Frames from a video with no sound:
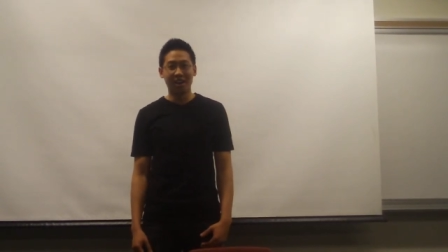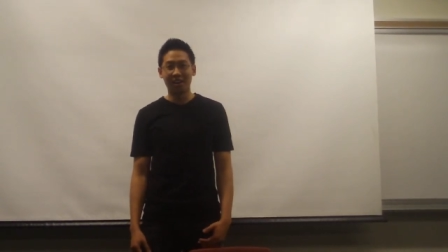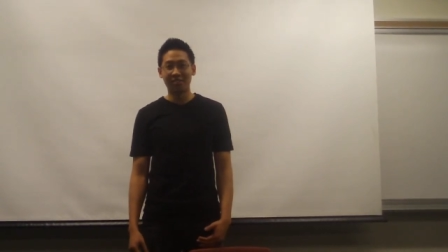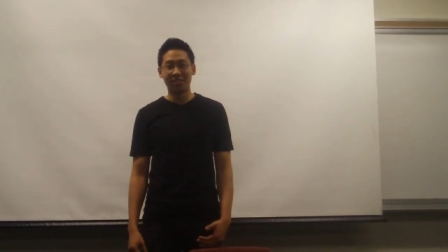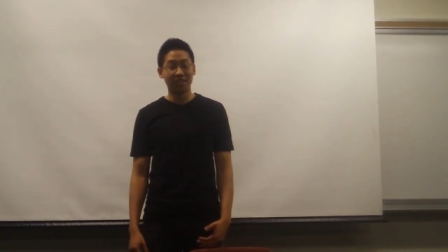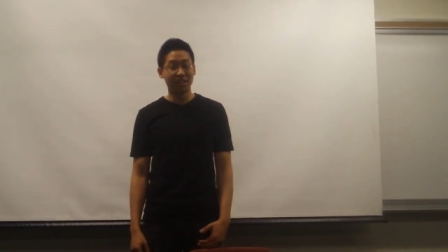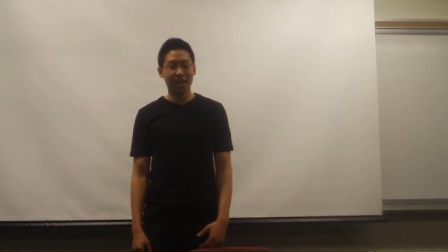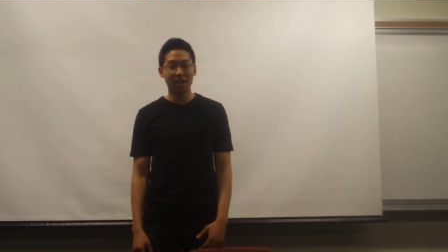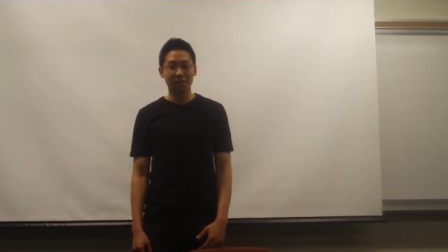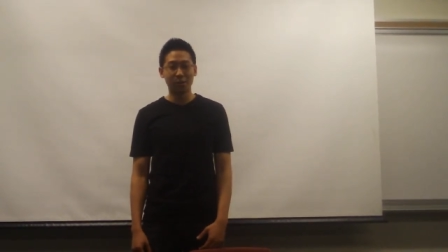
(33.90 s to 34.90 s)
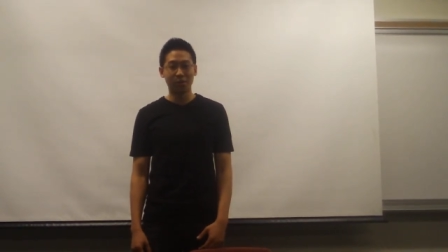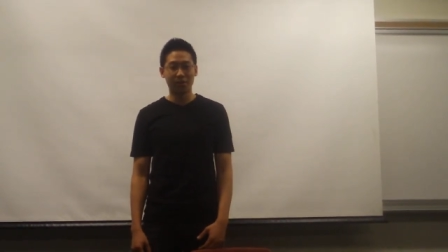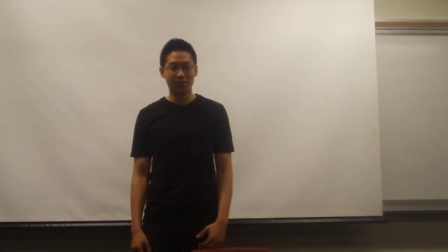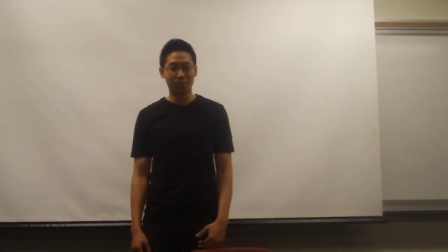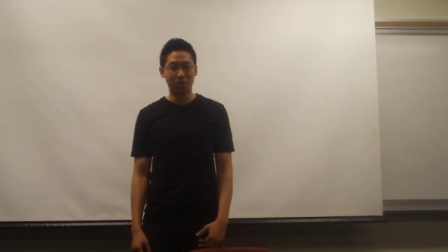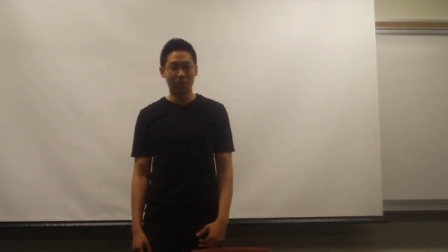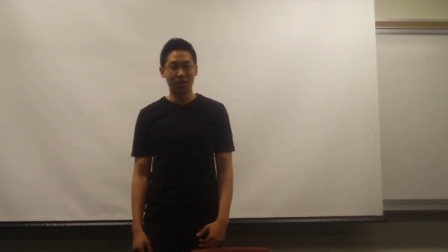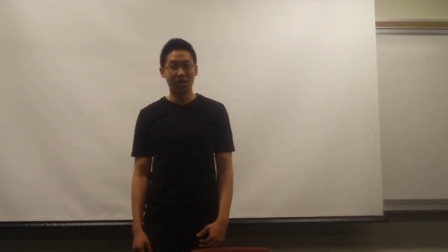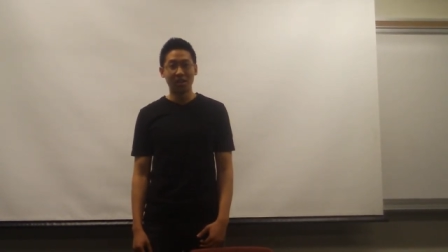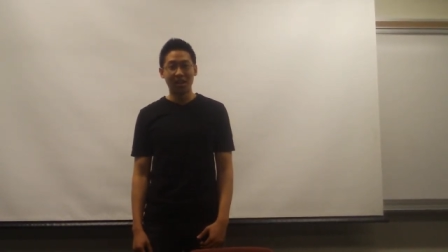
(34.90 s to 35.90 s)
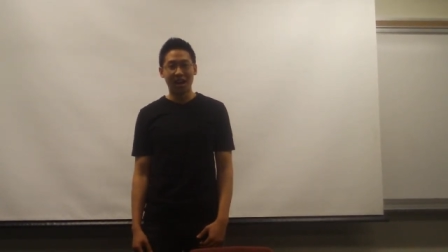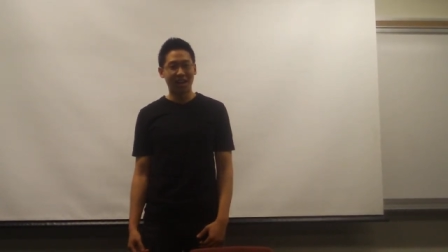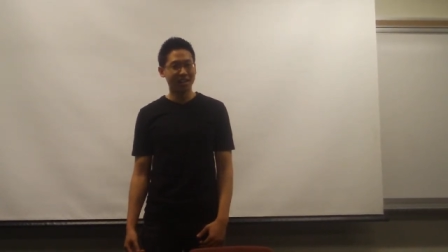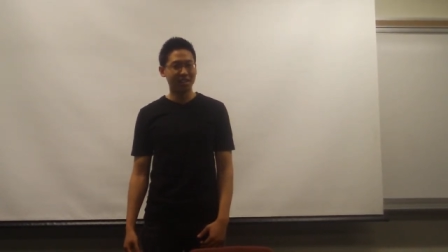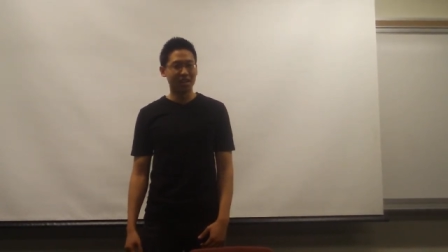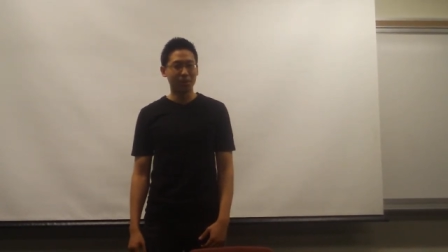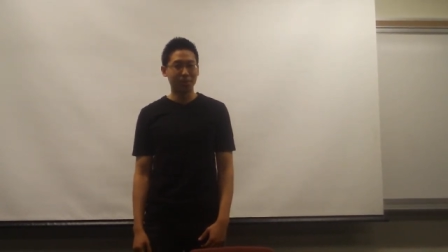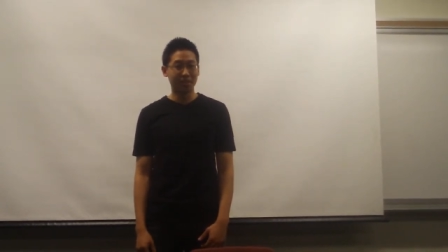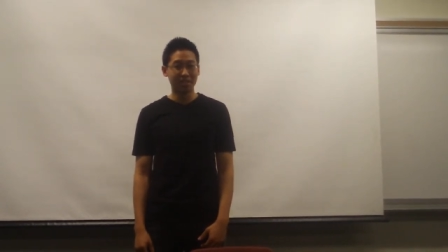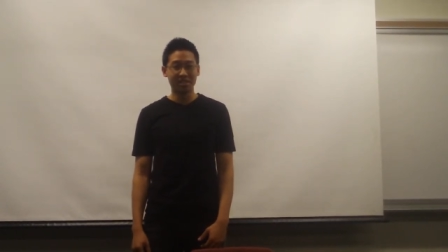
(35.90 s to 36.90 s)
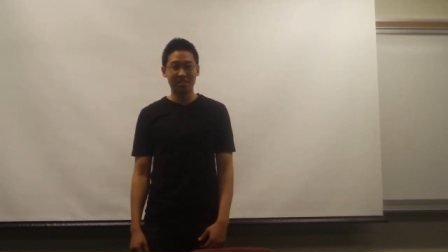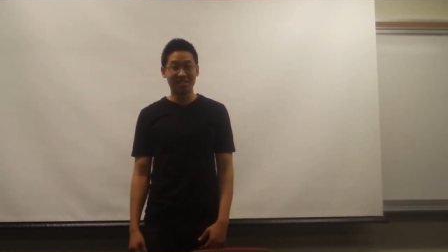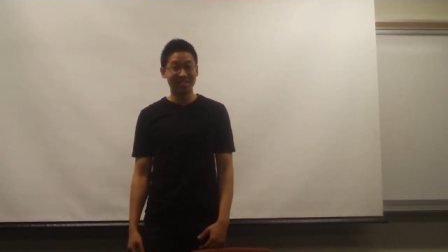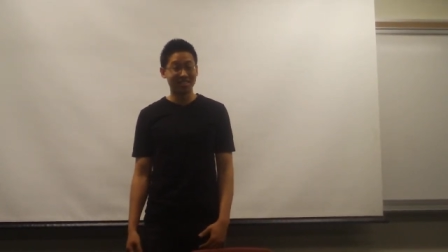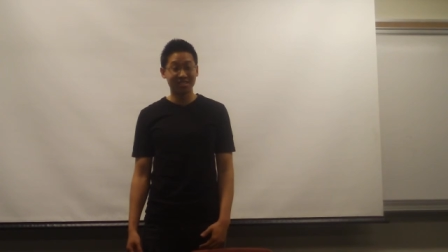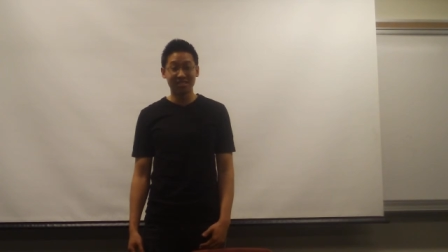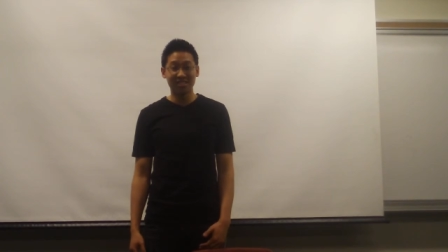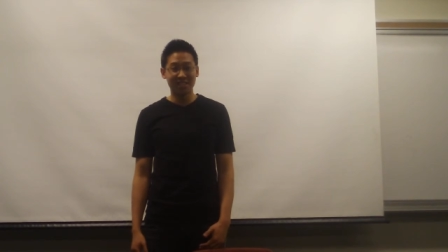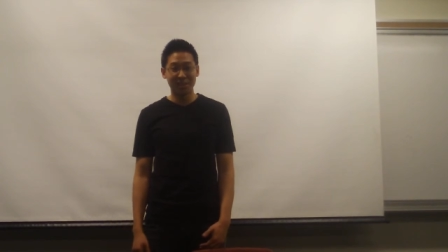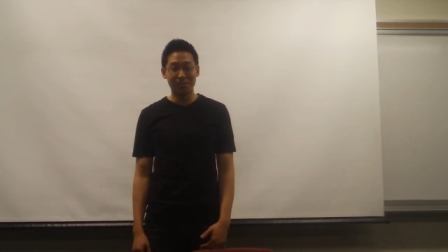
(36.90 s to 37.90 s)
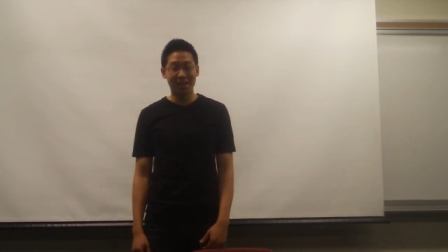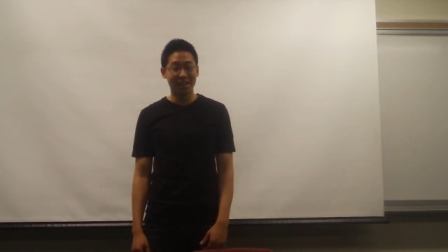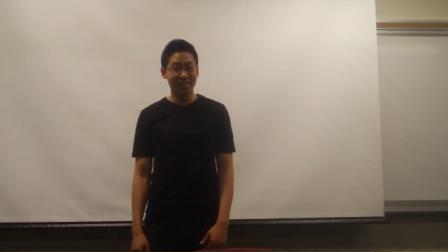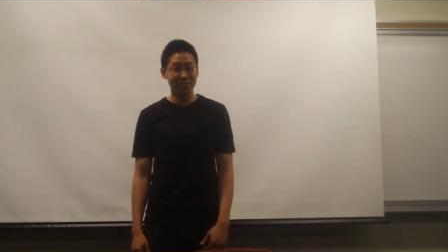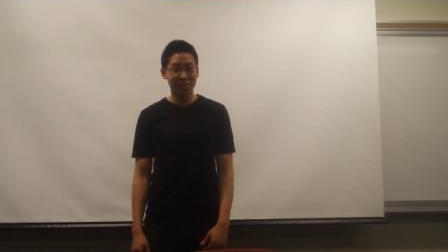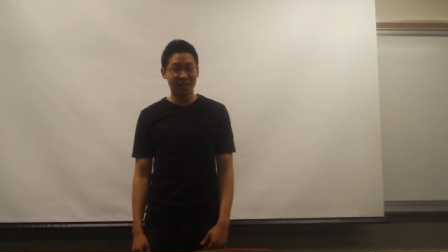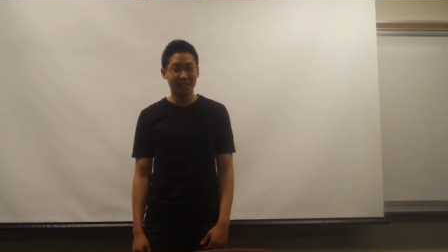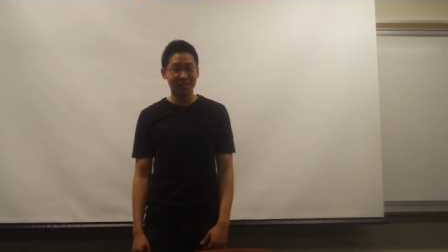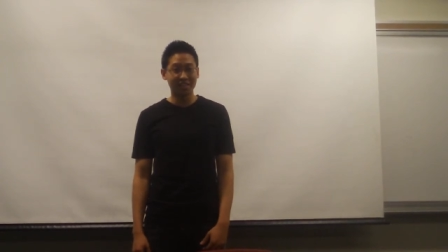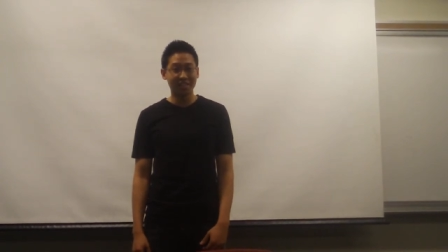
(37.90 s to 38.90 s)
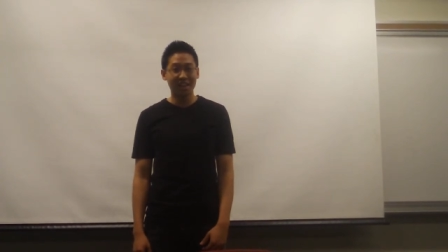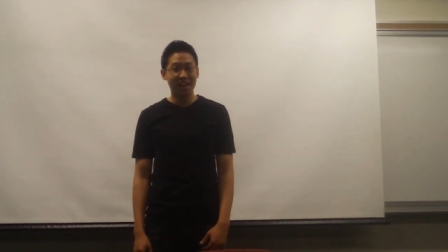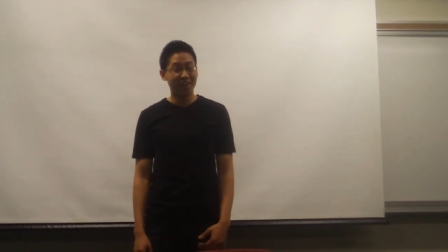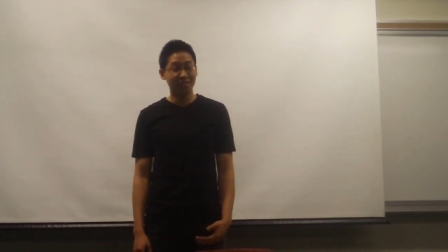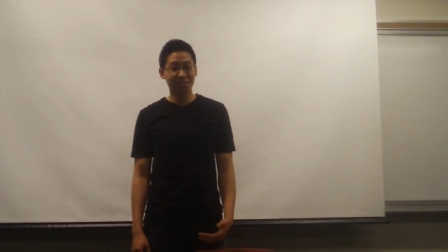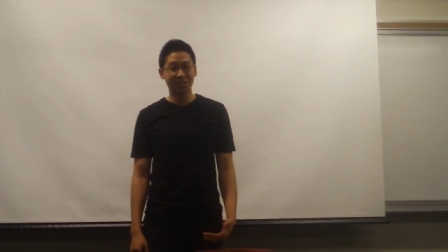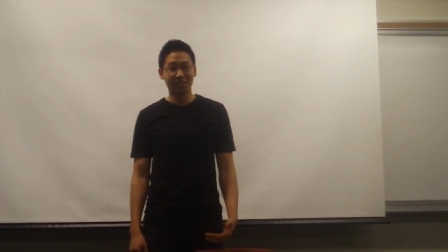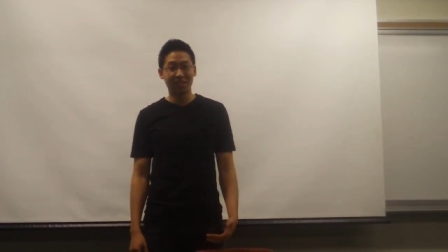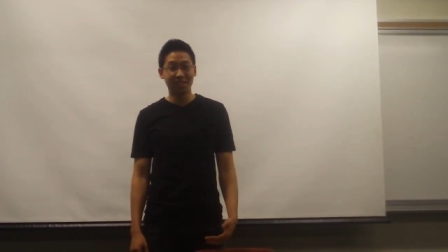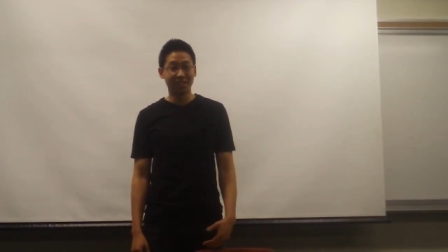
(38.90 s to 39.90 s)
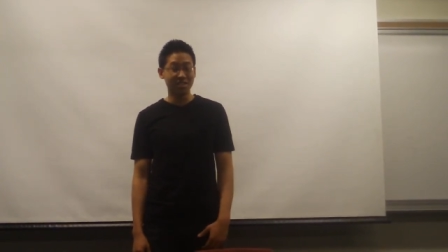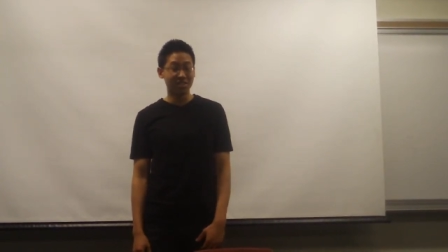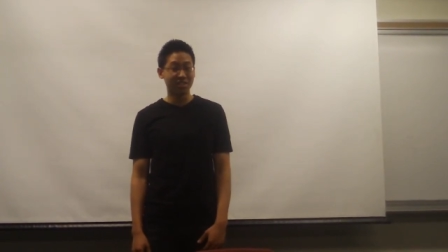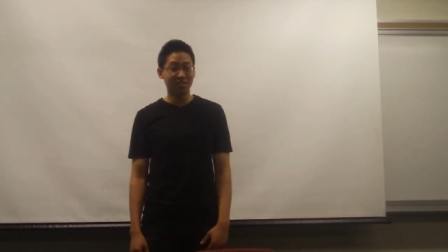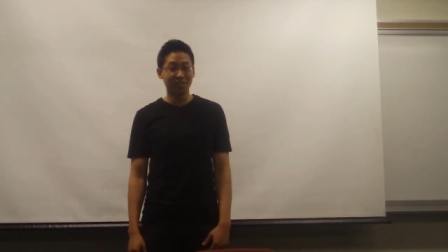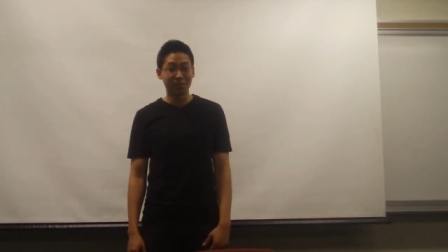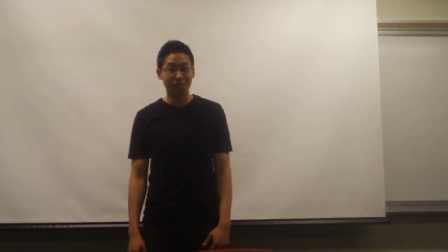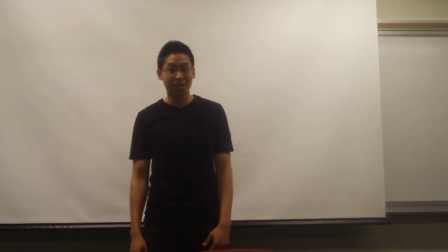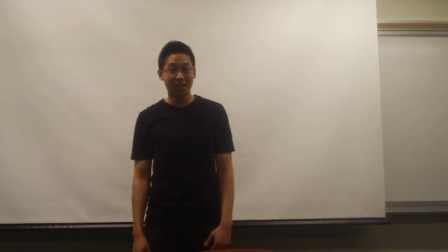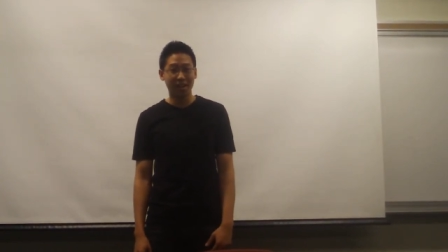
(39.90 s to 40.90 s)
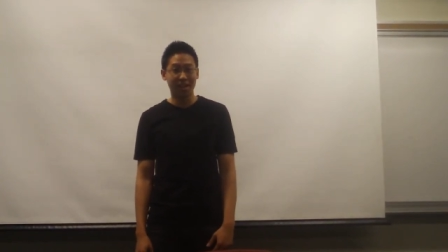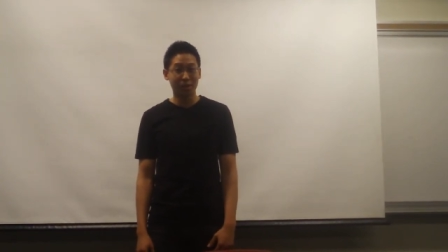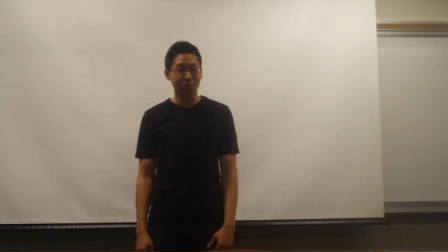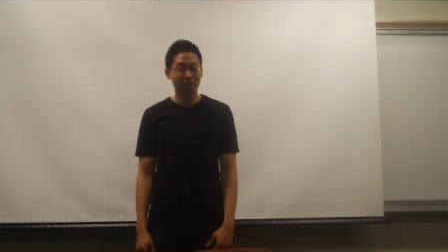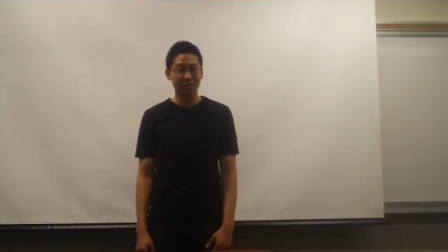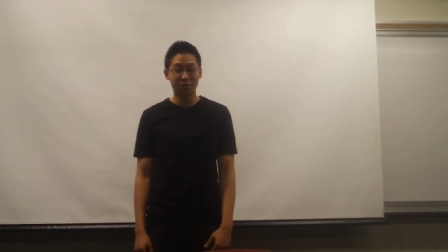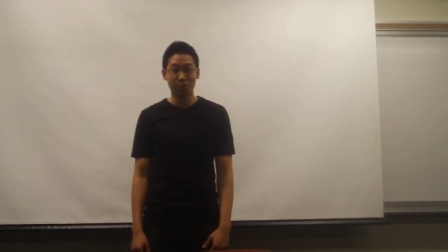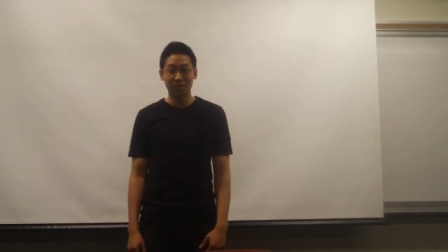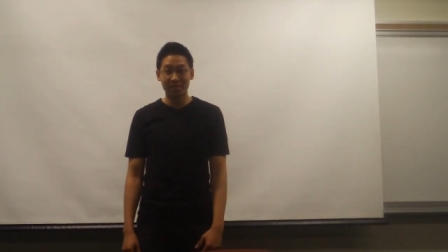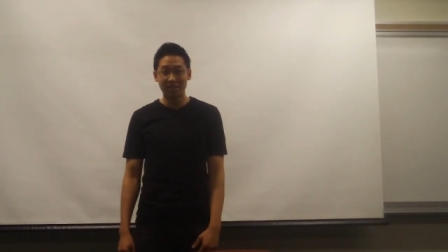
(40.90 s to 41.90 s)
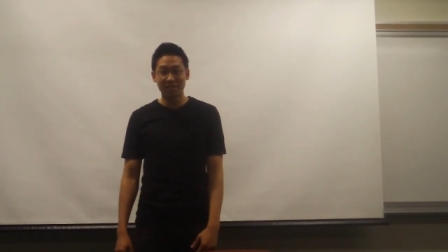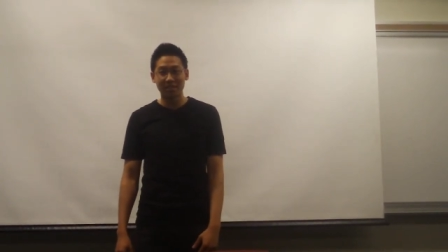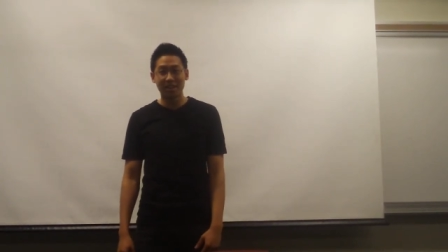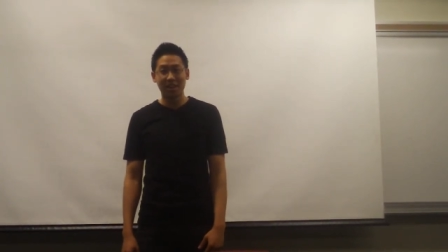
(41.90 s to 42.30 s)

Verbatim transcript: I've done accounting work for high end companies such as Citibank and Chase. I've also done consulting work at Credit Suisse.